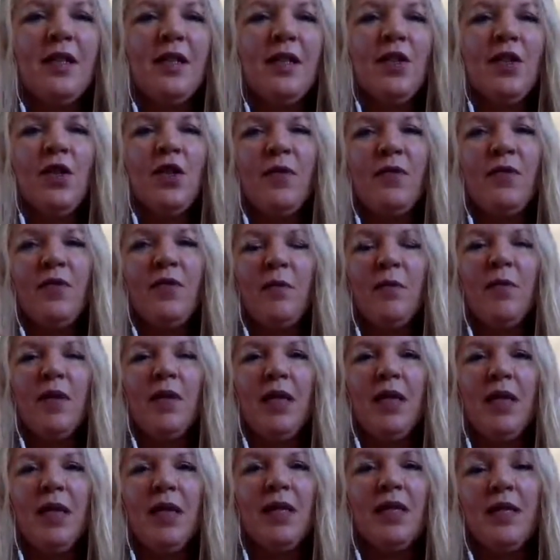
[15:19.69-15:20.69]
So the
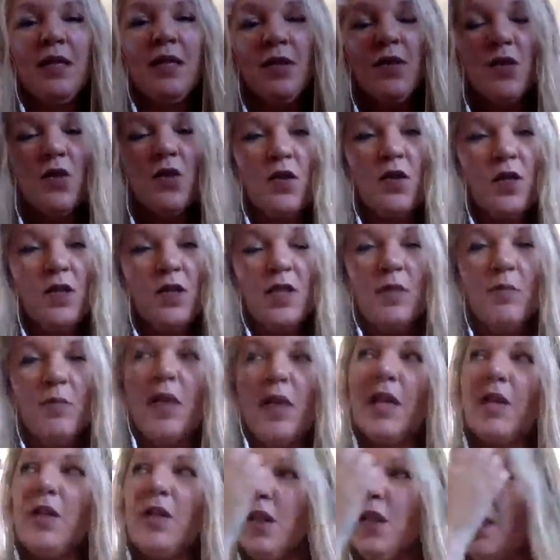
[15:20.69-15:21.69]
feminine is, so just
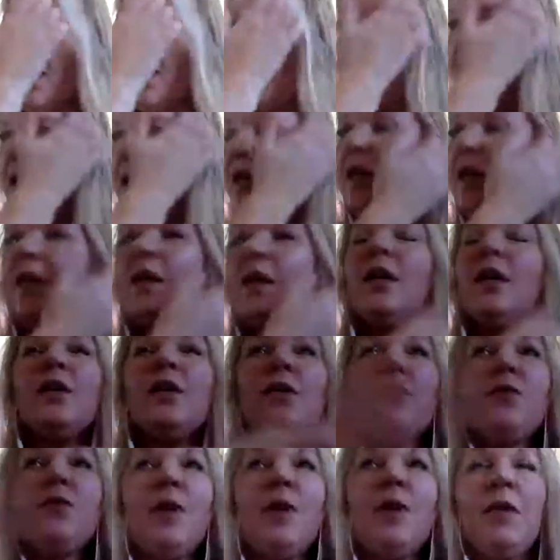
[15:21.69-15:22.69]
imagine
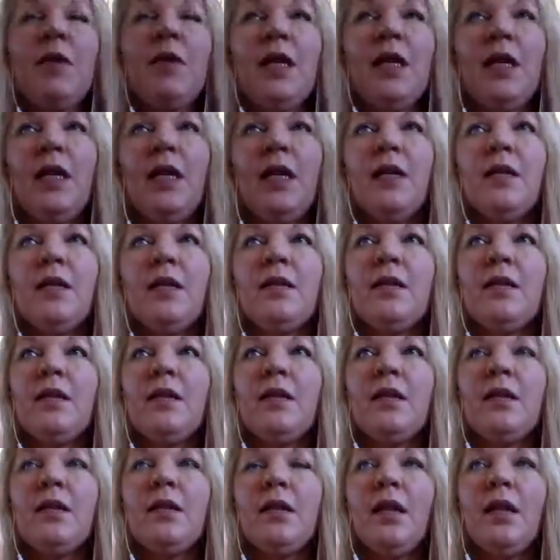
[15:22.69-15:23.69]
the feminine
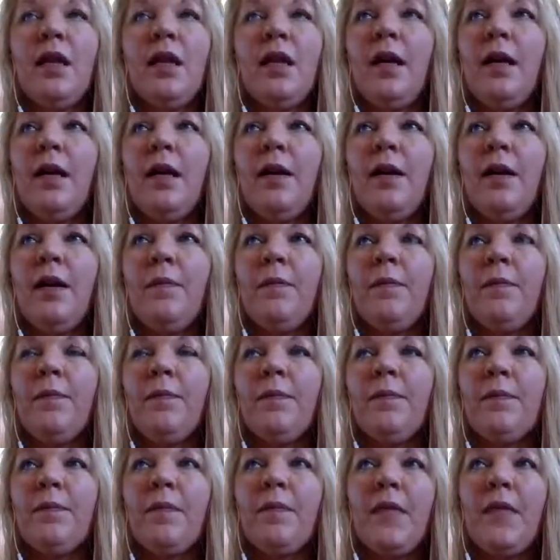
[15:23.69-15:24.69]
is,
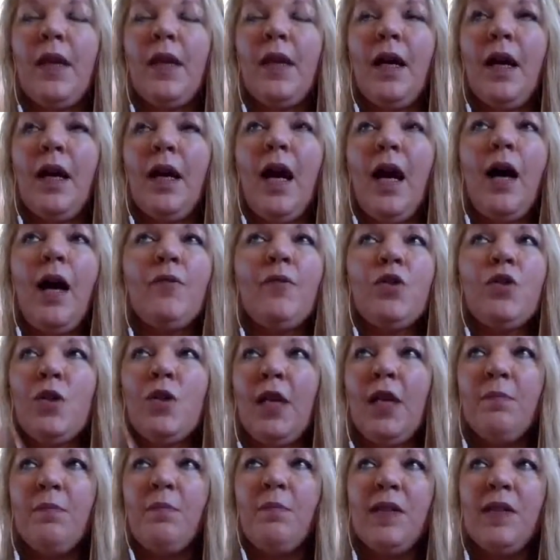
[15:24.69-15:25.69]
how should
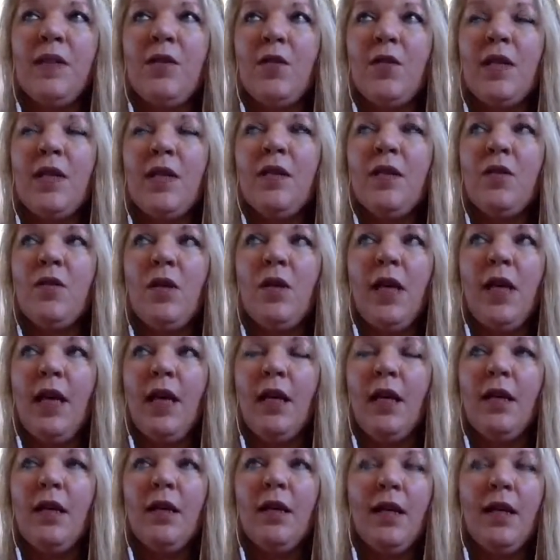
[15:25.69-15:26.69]
I be dressed
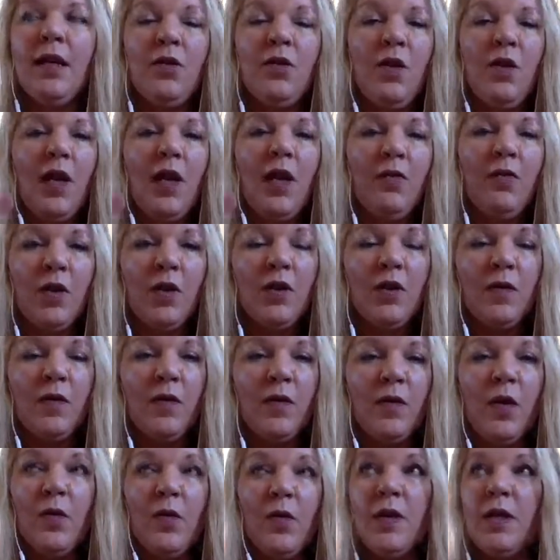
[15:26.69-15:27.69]
today? And you have a lot of
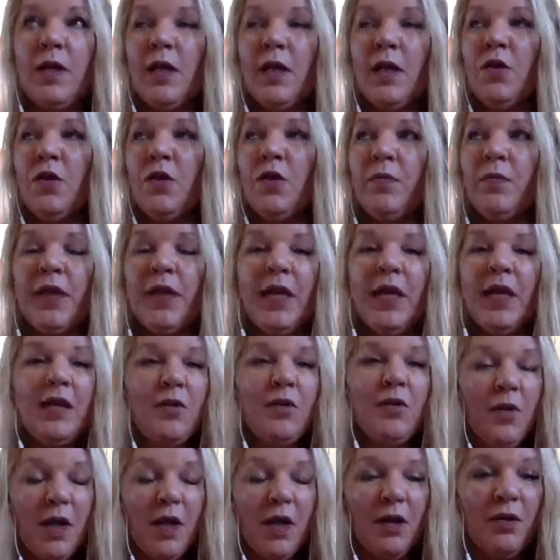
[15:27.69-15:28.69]
clothes and you bring it
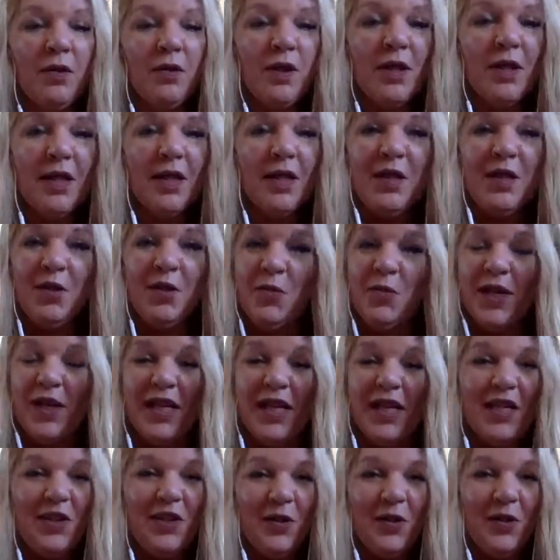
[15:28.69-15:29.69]
all out and you're trying
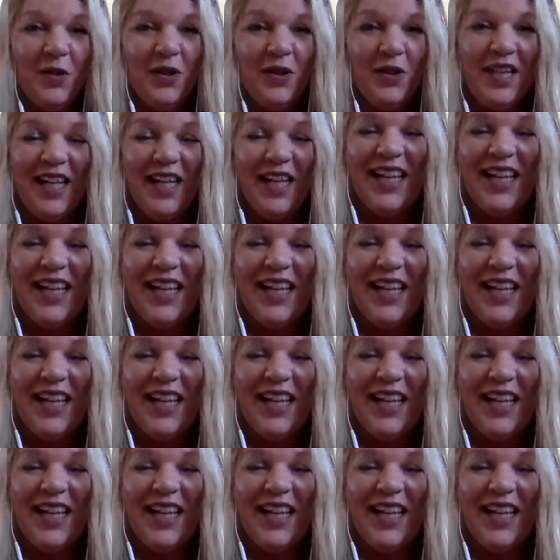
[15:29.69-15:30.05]
it on.